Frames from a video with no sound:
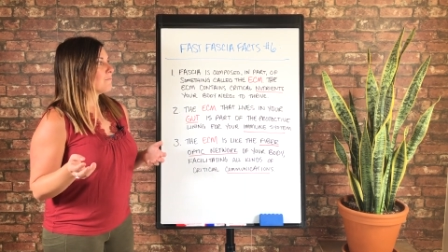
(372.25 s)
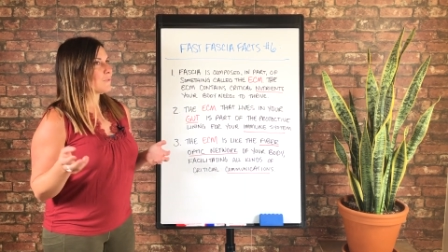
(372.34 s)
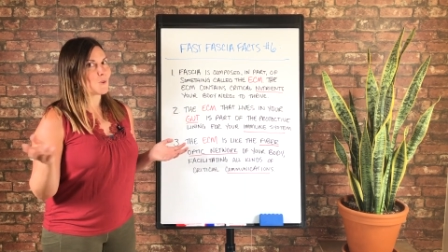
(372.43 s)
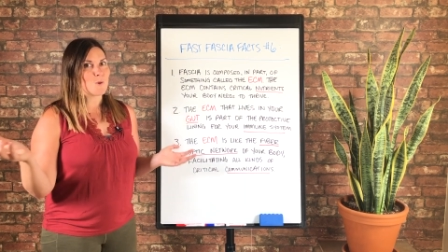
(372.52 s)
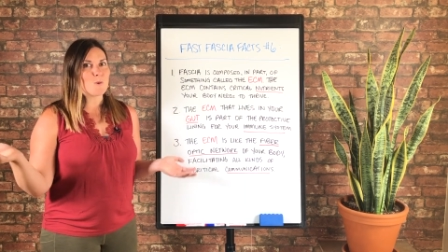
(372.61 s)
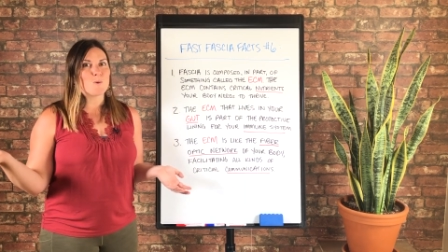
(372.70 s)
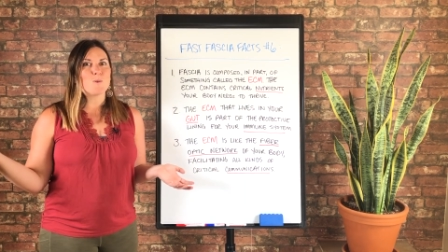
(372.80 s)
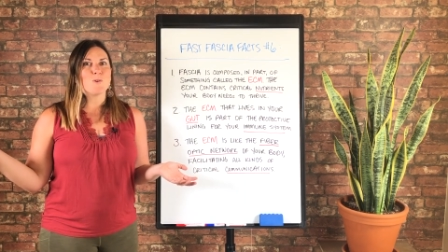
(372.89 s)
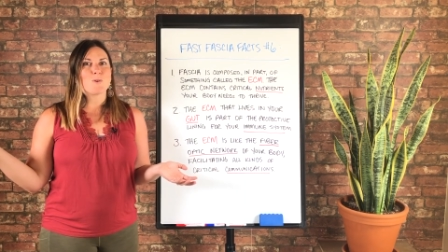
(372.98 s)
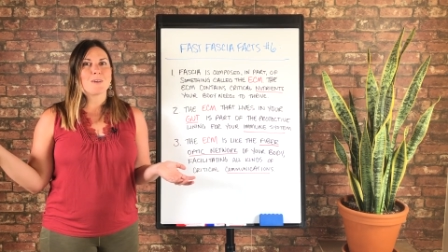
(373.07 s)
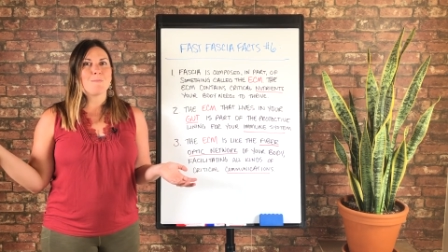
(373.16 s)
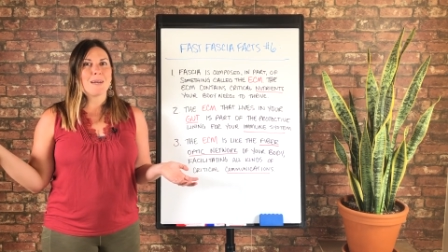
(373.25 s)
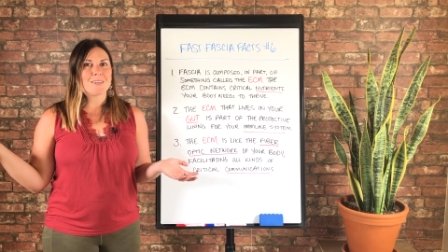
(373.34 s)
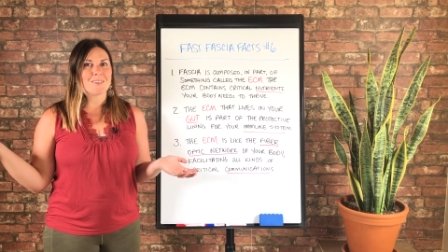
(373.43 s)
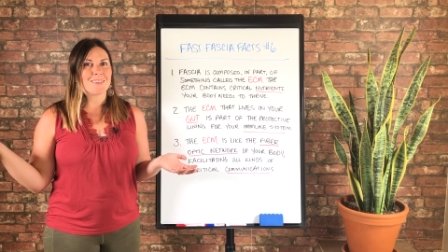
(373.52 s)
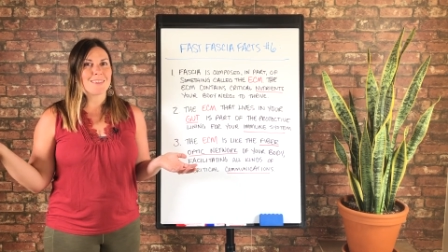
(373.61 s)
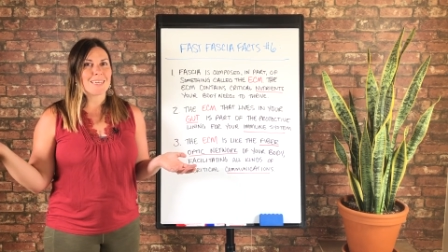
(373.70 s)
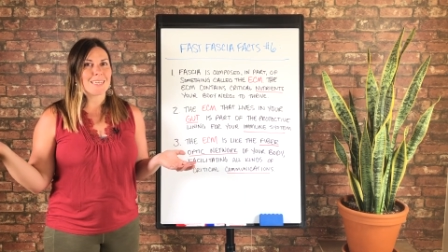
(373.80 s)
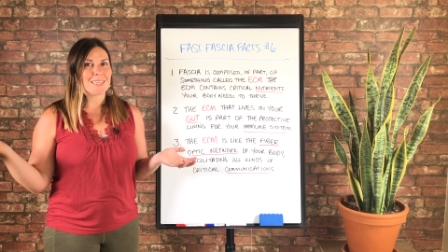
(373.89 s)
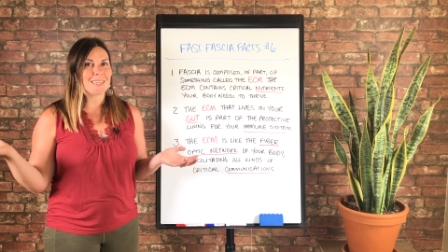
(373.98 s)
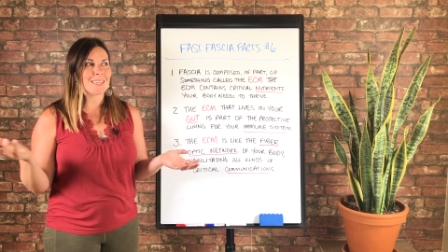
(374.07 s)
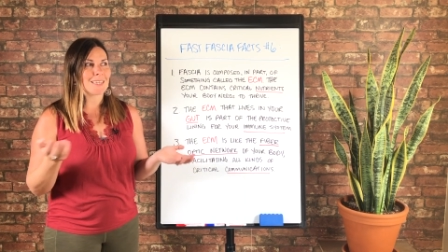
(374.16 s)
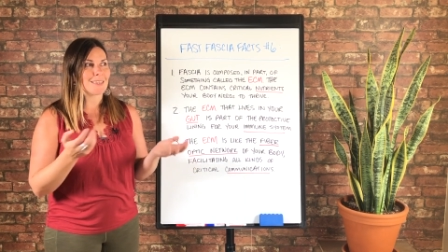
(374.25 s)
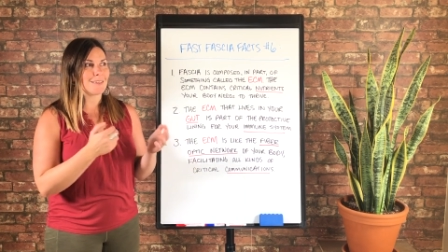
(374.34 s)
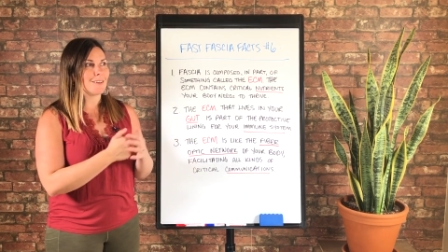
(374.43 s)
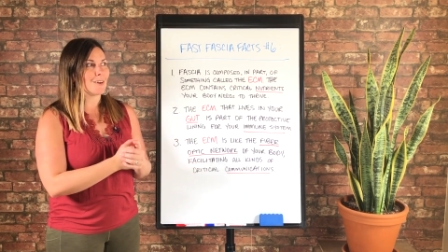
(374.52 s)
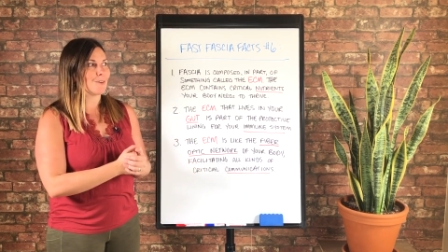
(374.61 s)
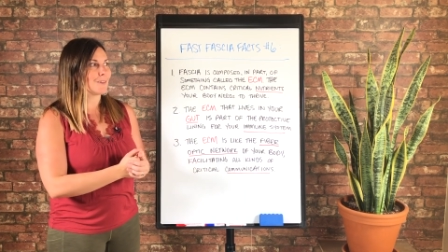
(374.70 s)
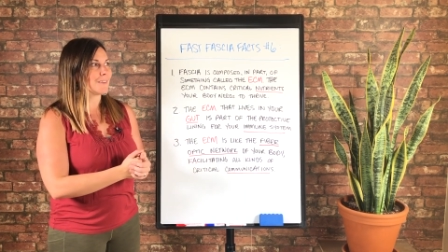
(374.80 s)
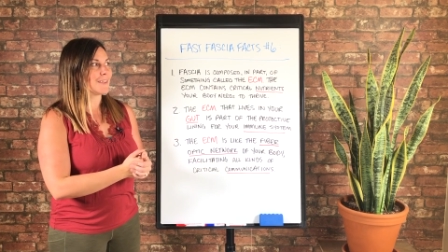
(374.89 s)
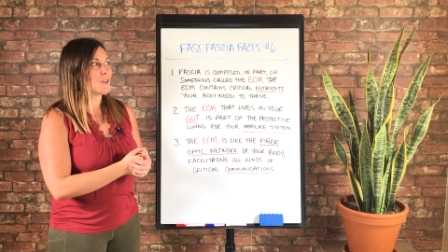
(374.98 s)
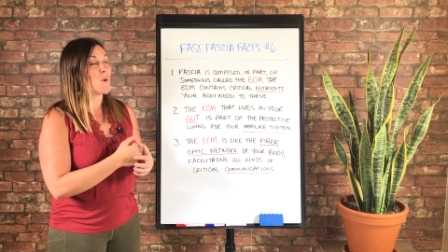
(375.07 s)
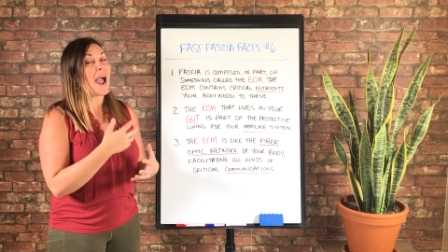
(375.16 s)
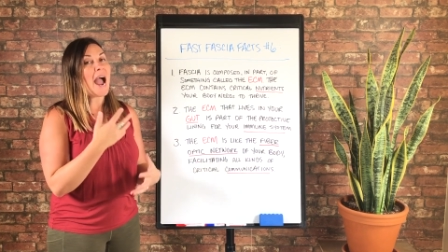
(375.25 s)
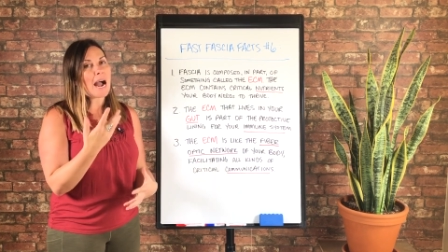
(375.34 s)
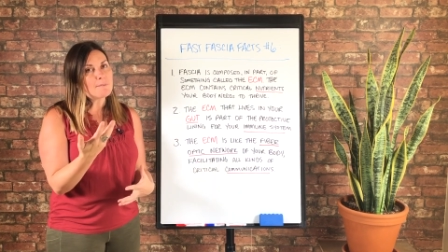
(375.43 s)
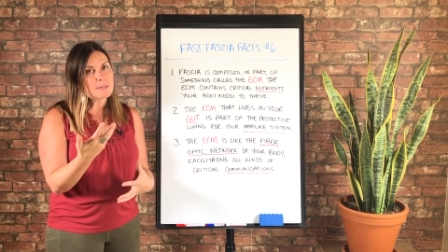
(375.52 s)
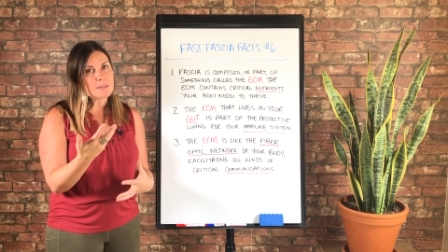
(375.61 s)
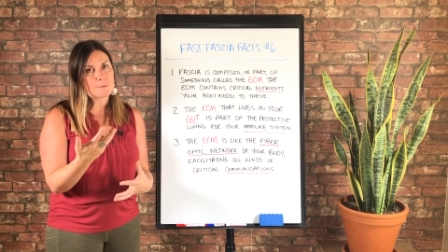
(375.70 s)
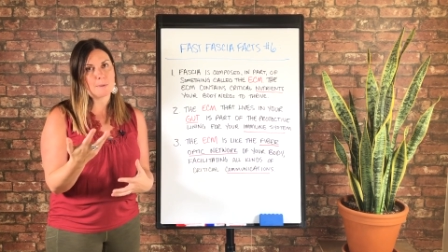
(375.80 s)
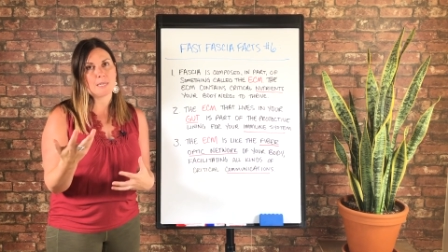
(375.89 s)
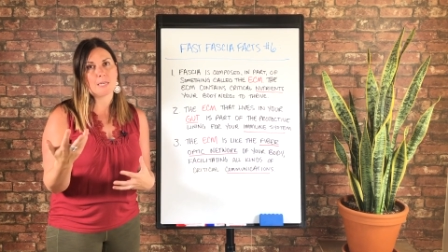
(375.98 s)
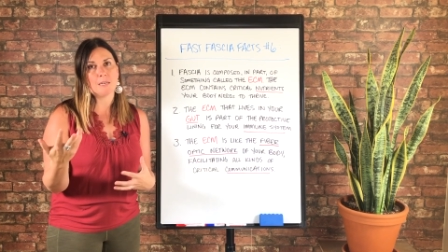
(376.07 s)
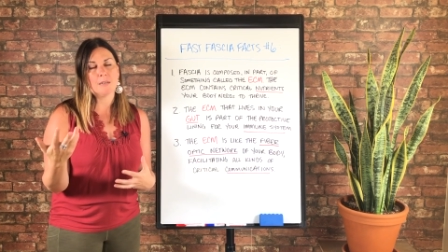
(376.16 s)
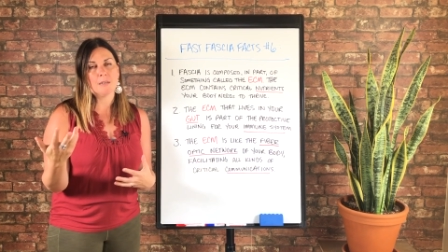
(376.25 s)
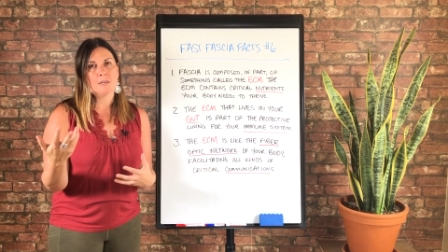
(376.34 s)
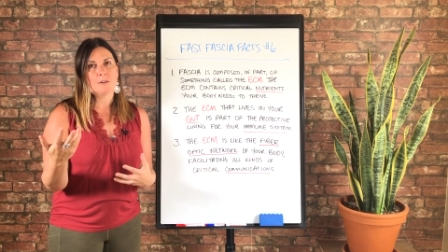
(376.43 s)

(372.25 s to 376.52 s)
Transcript: So you can imagine that, you know, let's say you haven't been